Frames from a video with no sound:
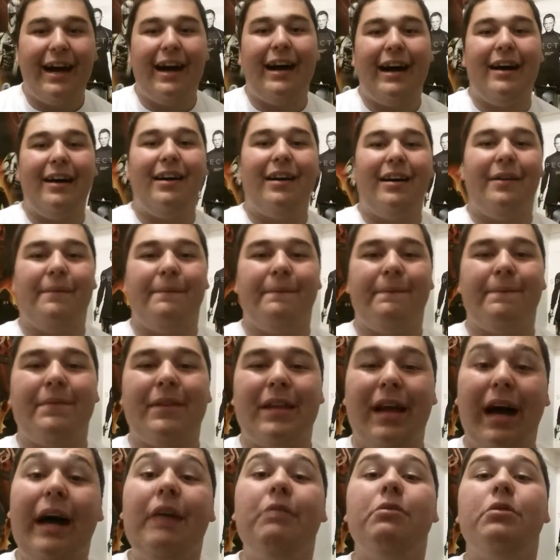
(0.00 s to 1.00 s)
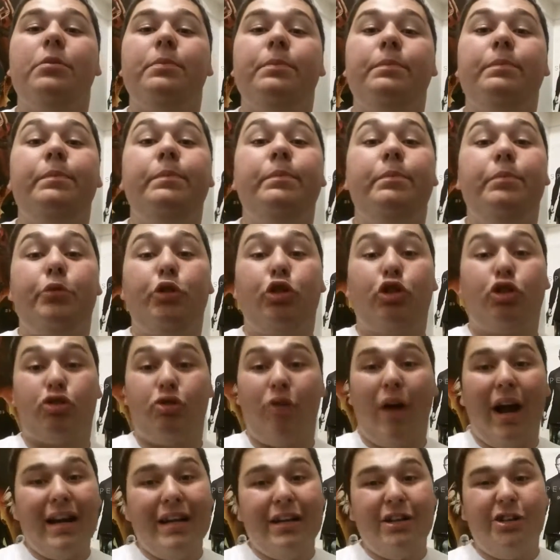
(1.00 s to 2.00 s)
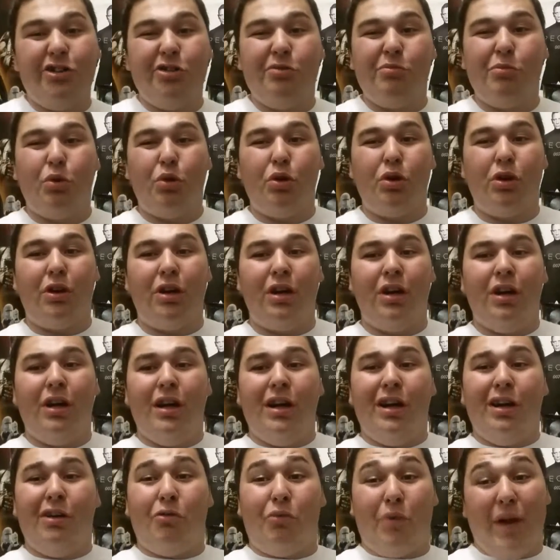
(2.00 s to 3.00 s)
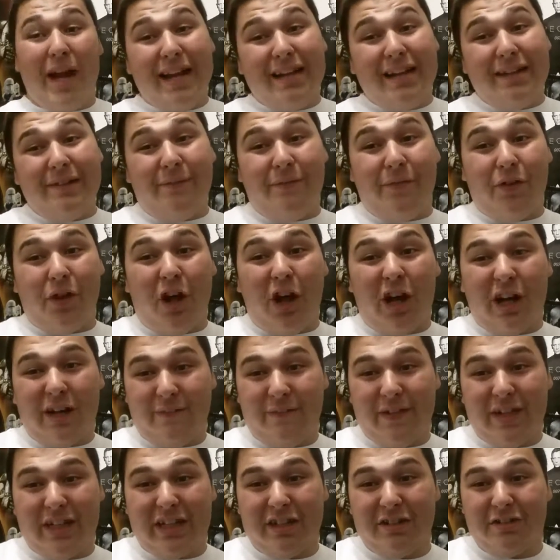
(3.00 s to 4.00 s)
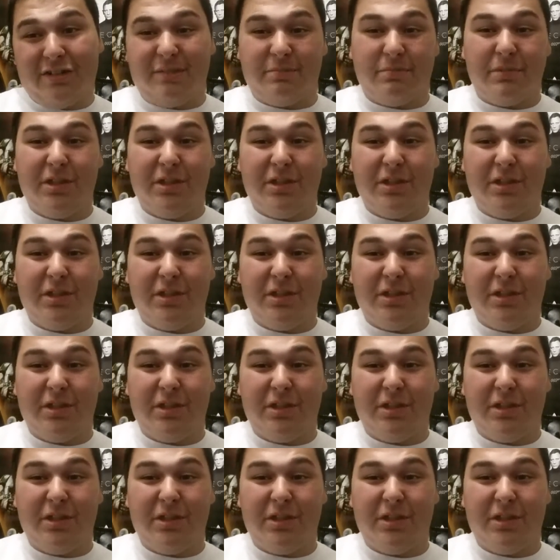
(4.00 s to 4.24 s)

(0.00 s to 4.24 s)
I will try to do more random vlog videos.